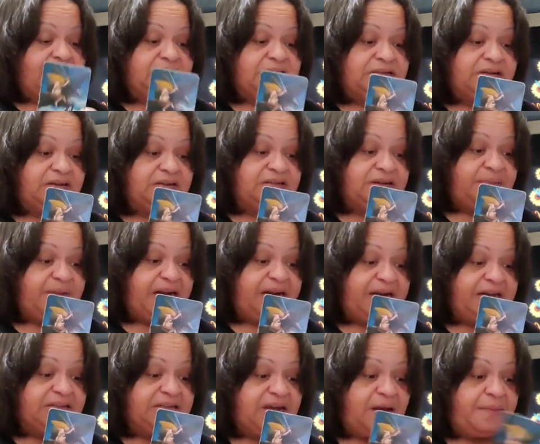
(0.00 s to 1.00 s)
So
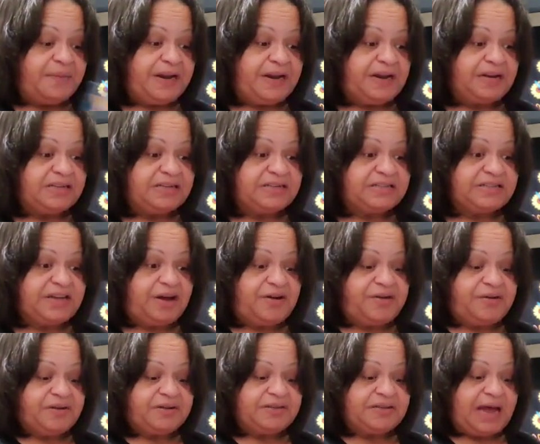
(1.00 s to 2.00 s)
somebody is coming in to
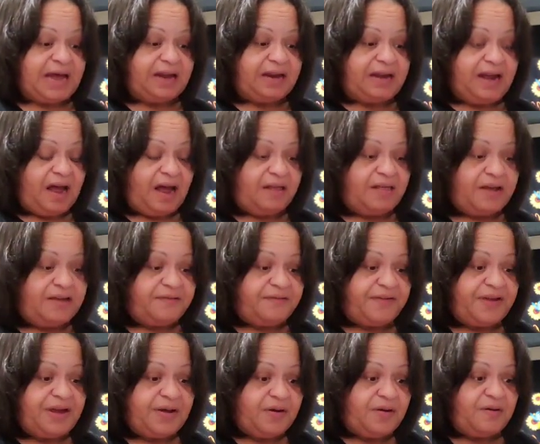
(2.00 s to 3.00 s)
tell you exactly how they
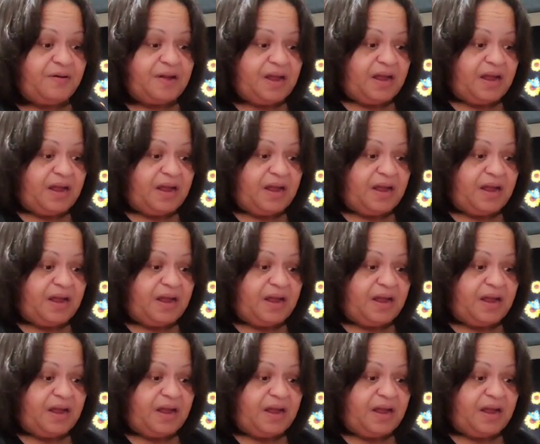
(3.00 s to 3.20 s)
feel